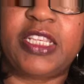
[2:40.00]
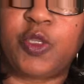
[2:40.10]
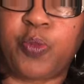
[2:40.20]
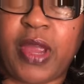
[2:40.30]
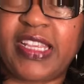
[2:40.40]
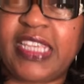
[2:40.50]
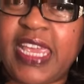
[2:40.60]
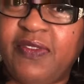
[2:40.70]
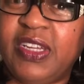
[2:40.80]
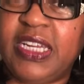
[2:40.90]
it spreads
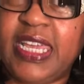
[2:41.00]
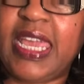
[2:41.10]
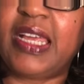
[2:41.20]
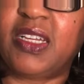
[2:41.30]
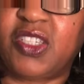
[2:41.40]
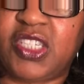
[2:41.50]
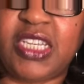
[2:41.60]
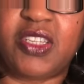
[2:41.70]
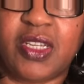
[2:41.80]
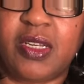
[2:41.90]
evenly and
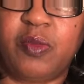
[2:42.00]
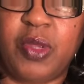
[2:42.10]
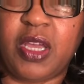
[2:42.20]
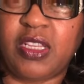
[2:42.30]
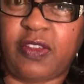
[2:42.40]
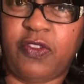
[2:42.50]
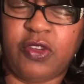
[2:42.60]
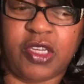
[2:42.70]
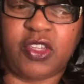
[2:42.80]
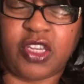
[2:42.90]
consistent, because if
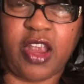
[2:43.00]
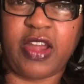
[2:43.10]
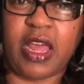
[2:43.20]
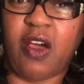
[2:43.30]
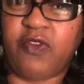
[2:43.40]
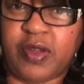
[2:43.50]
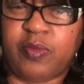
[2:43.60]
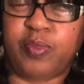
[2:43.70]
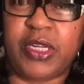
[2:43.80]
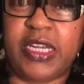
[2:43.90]
you just tear it off
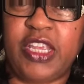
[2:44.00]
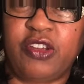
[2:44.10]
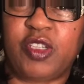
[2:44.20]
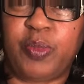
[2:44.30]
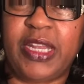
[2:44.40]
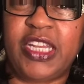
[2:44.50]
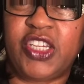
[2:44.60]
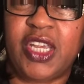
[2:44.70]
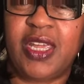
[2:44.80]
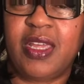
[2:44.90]
and put it in your
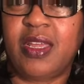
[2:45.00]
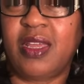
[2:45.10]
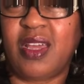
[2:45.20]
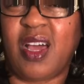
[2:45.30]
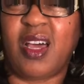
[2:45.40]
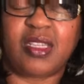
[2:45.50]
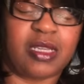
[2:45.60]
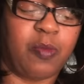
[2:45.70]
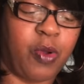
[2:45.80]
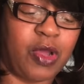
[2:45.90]
spinach,
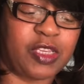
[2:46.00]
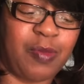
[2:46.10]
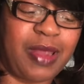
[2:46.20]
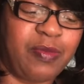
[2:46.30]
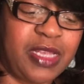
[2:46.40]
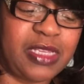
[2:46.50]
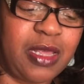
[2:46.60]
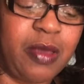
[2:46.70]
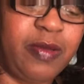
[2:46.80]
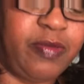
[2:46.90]
some parts might miss
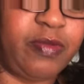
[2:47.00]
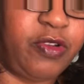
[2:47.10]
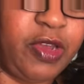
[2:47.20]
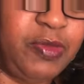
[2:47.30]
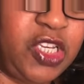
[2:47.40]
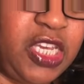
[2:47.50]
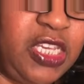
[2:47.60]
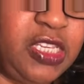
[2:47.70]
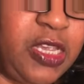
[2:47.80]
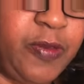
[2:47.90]
the cream
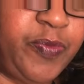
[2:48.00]
cheese.